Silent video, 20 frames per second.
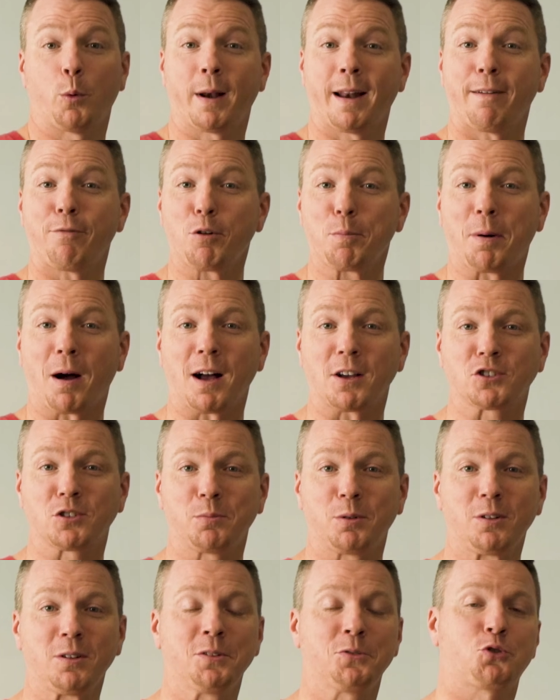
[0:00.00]
Whenever
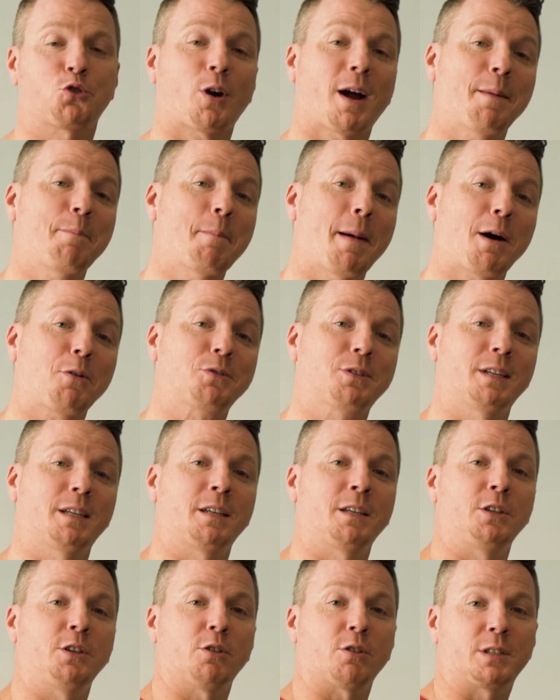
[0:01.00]
possible, try
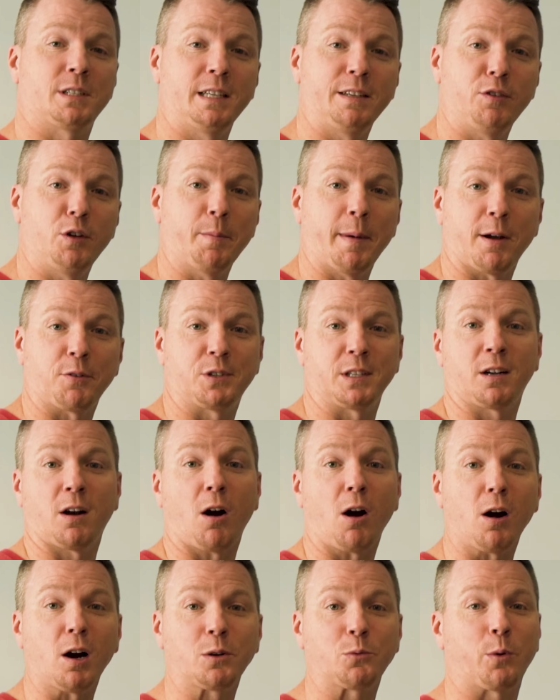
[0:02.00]
mounting your TV mounting
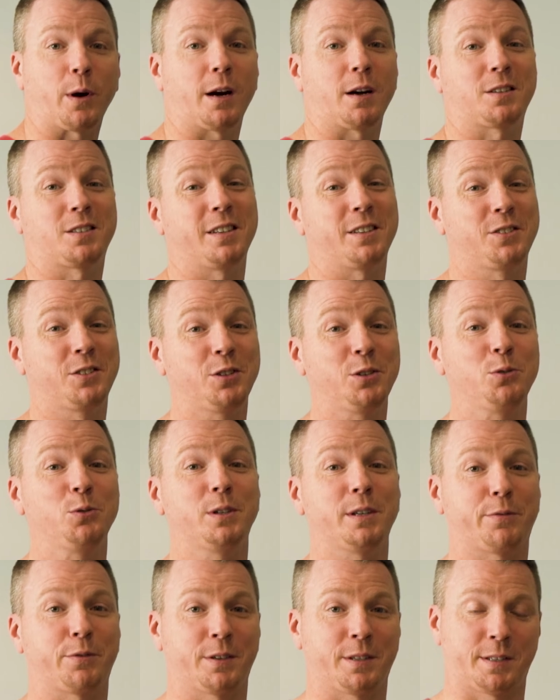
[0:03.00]
hardware to two
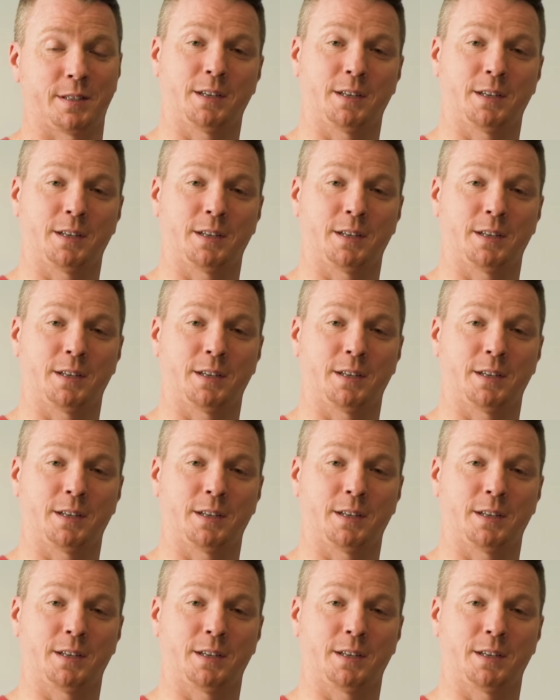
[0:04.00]
different